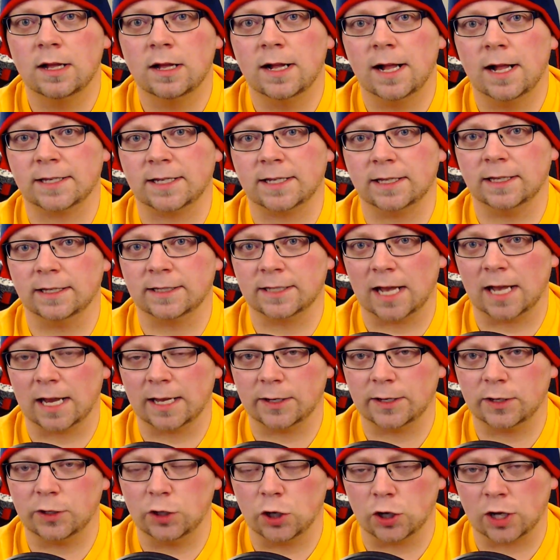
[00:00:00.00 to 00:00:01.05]
It's like
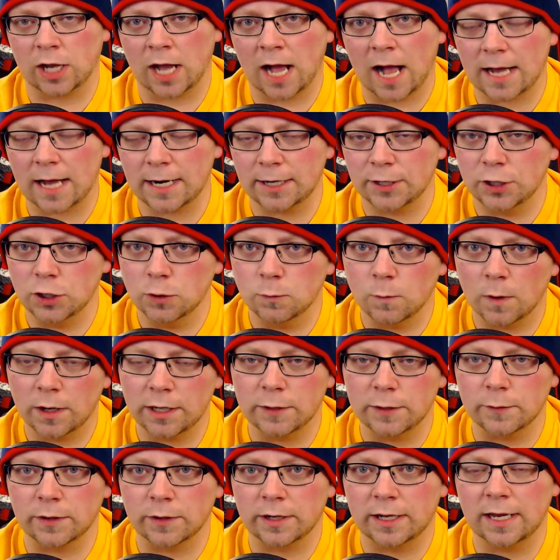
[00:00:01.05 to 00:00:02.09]
you kind of knew what
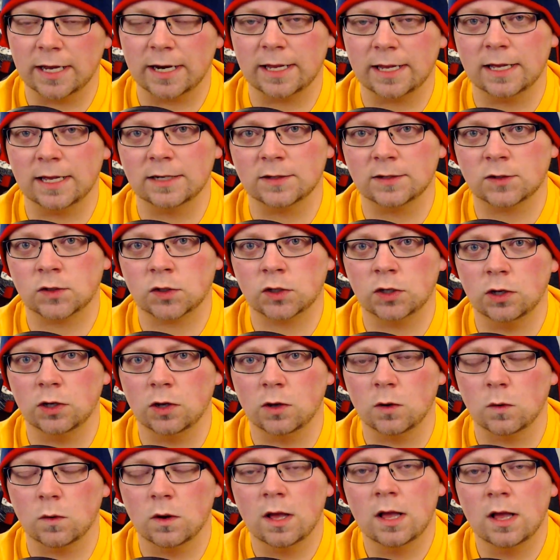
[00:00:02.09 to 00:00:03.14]
you were getting
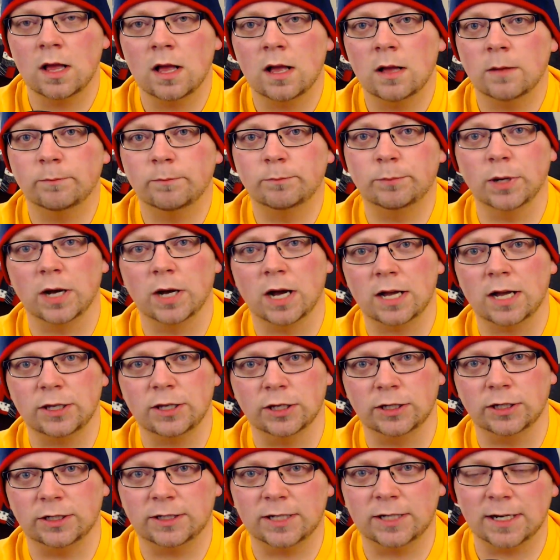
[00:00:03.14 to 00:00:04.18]
into, but
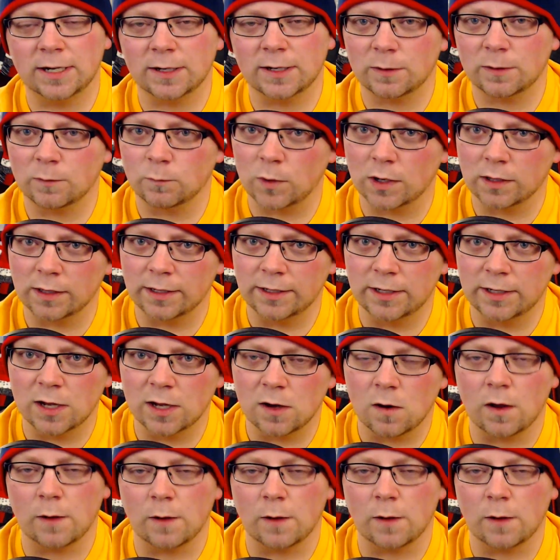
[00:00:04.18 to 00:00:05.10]
you didn't really know.